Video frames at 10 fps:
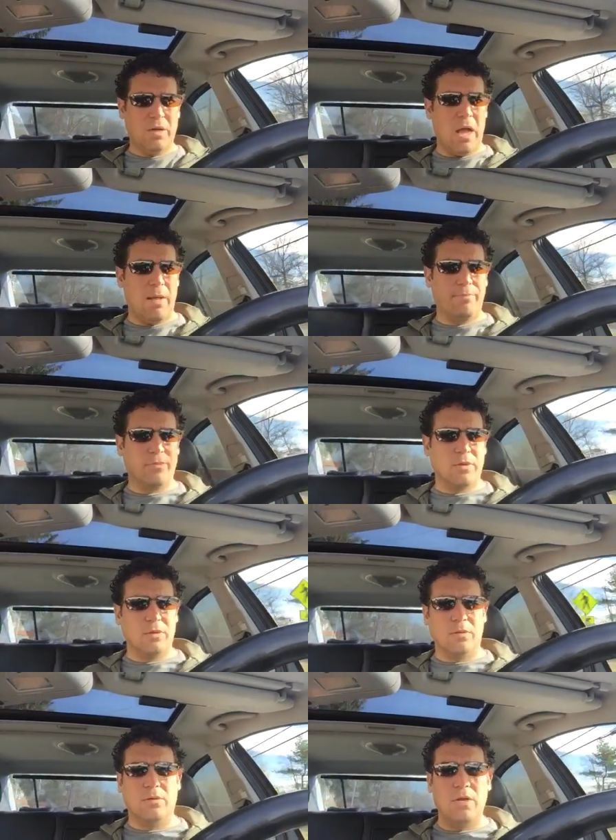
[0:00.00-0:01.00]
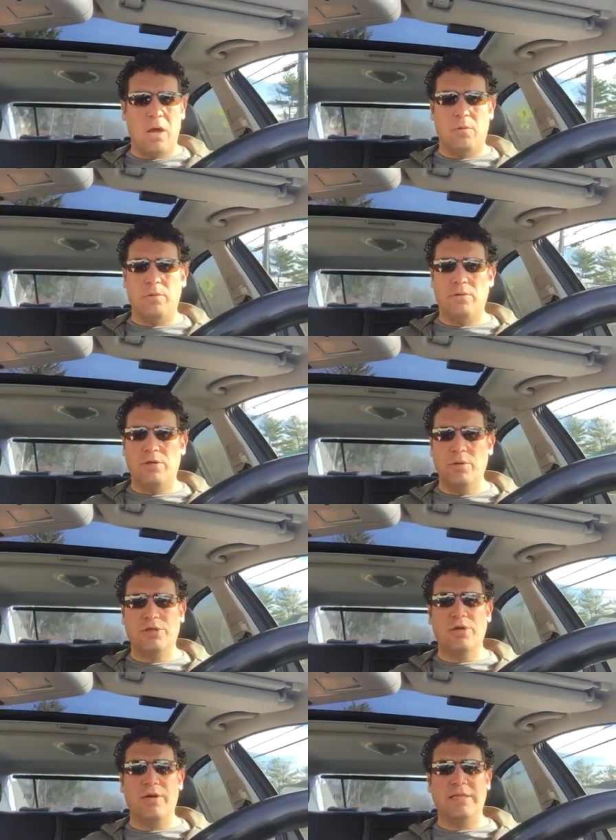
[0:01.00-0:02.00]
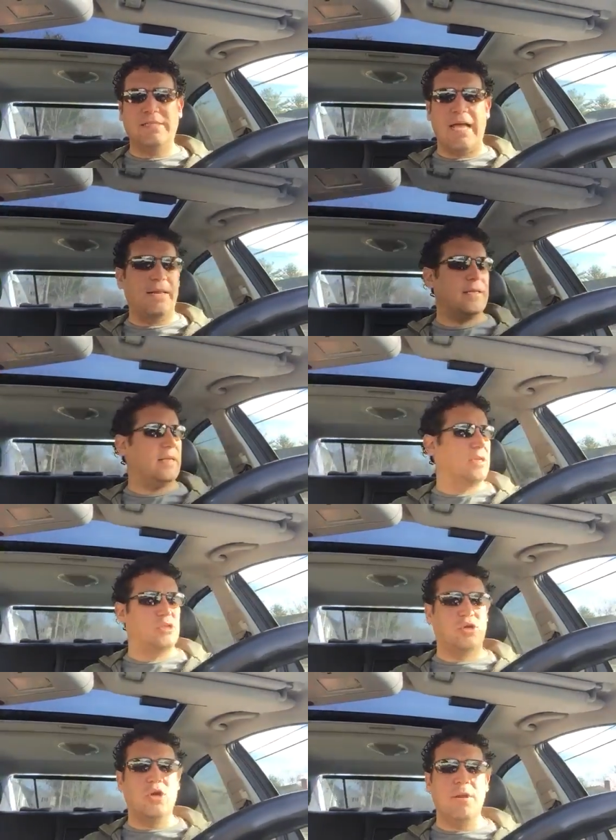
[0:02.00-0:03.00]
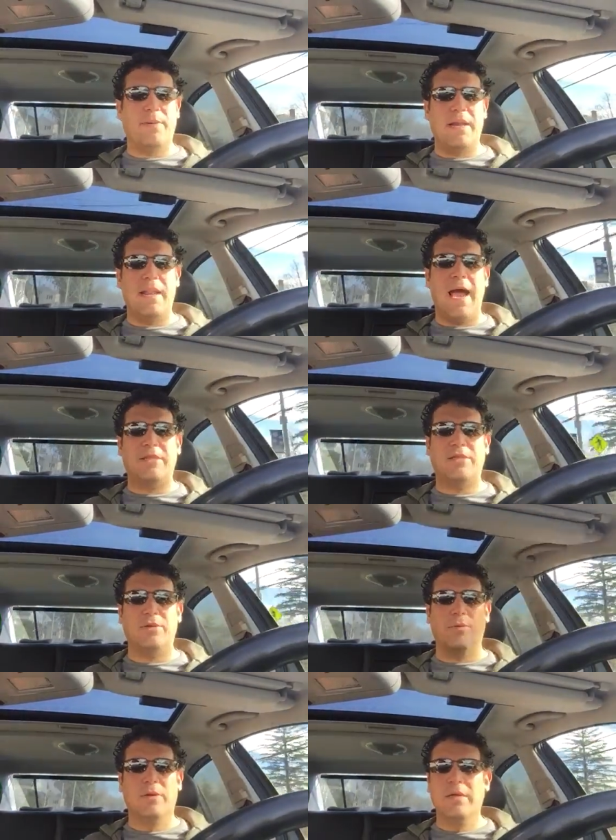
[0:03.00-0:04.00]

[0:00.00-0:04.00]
um, you know, to a certain extent is good, but not to